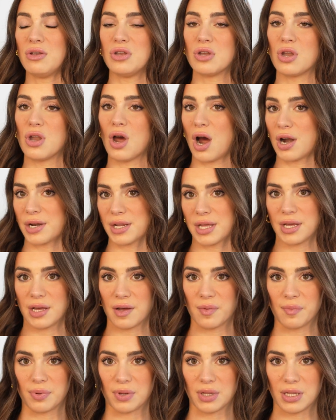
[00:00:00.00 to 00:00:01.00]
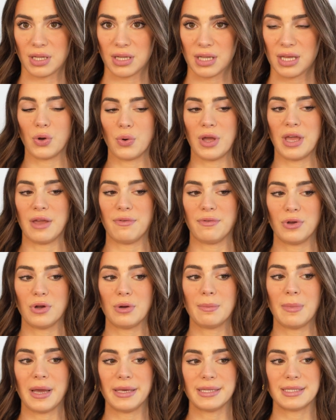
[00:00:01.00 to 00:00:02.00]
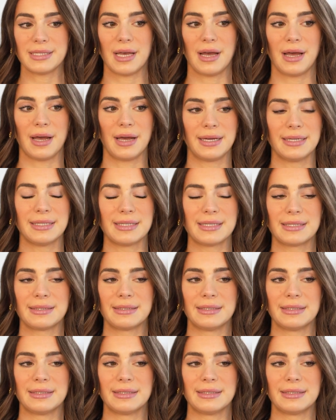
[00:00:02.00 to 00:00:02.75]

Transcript: not it completely. So if you're my size,